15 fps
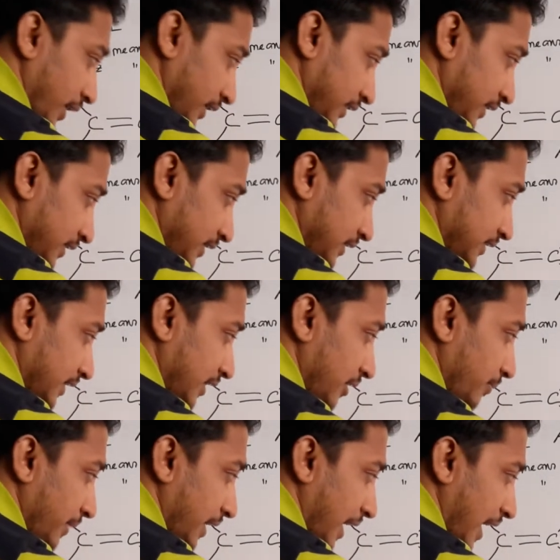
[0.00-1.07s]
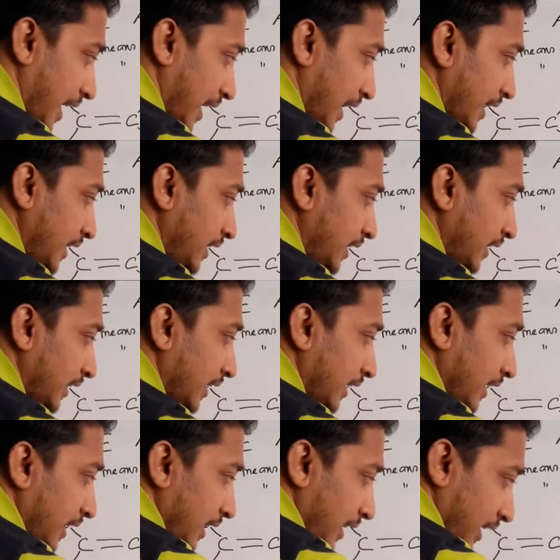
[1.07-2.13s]
why this is going to be high
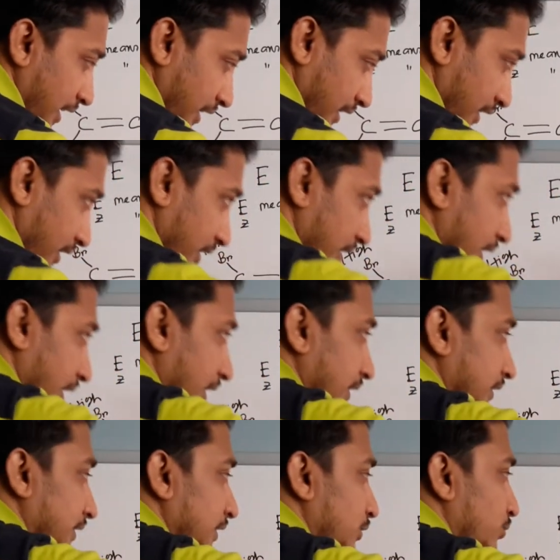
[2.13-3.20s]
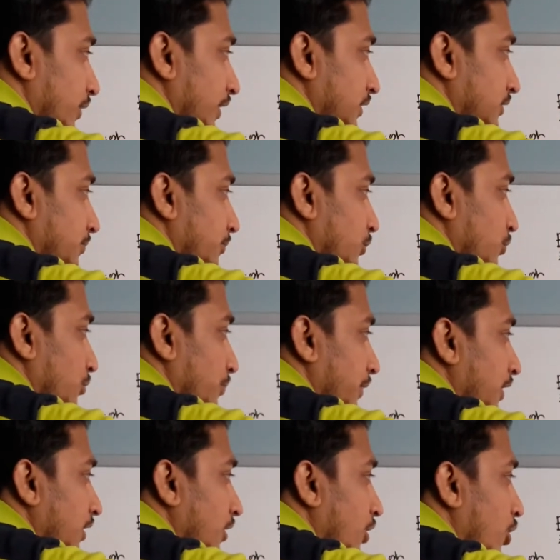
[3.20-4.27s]
and this one would
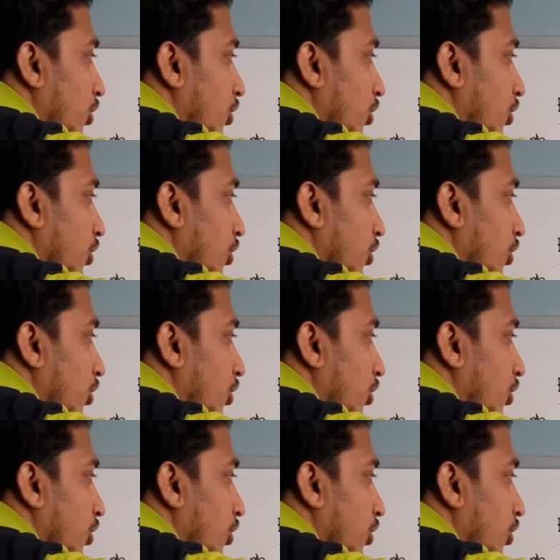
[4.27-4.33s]
be